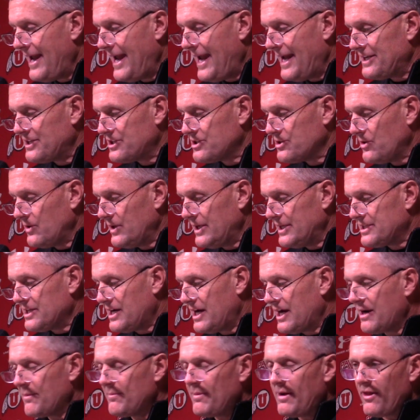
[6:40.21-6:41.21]
And so you
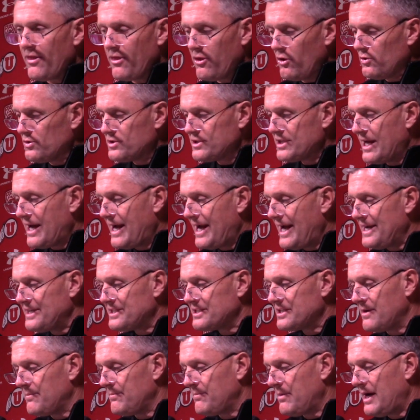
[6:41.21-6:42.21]
talk about those
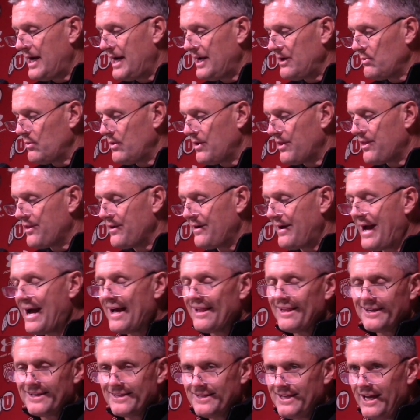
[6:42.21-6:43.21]
guys combined with
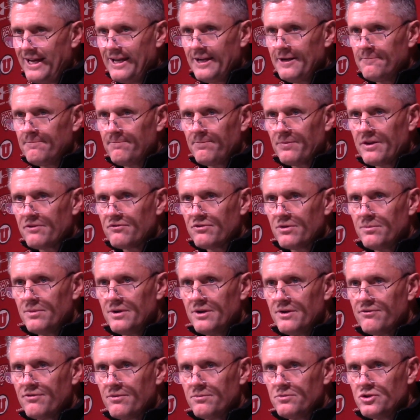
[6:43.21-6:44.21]
Alec Dana
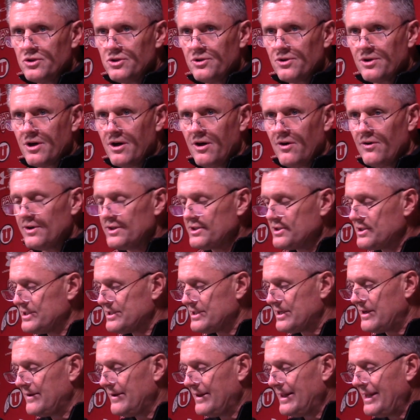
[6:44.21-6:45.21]
from junior college.
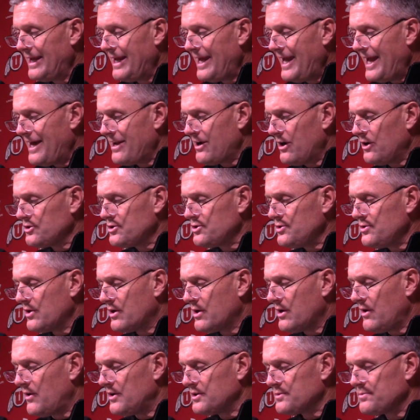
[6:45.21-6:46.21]
And all junior
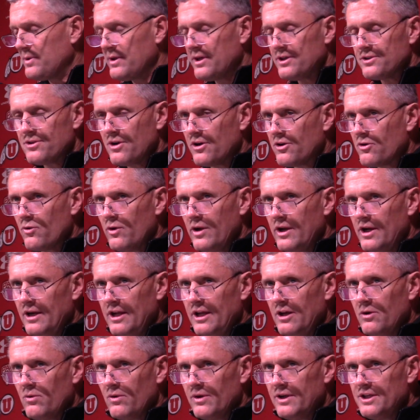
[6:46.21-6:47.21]
college players aren't created
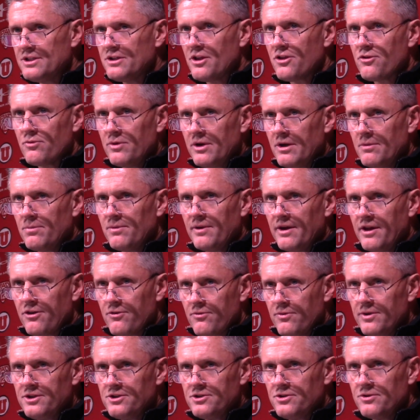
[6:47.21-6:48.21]
equal. He's a
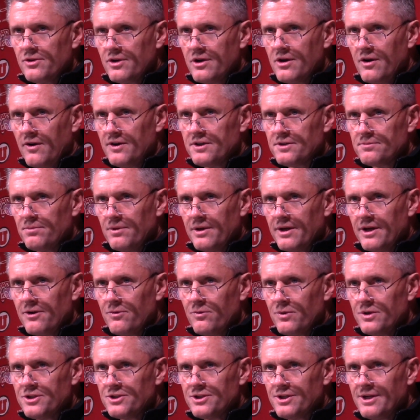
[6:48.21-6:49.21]
3-3 junior college player,
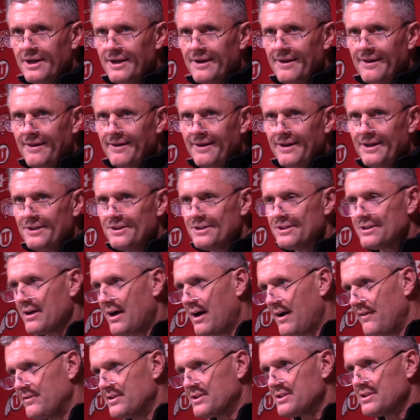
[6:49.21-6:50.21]
which is
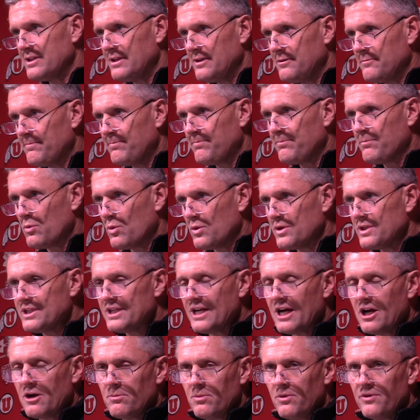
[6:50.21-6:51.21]
obviously more
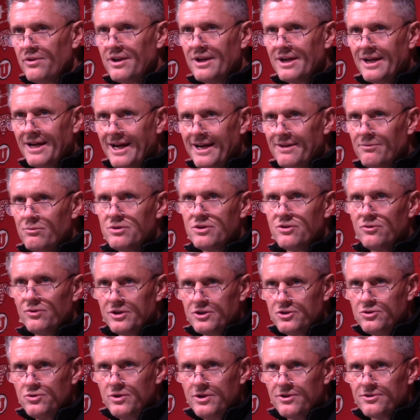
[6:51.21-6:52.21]
desirable than a guy with
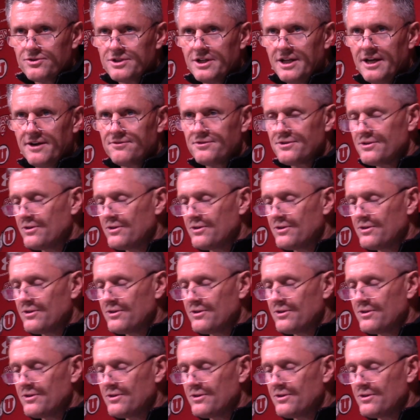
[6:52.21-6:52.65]
only 2 years left.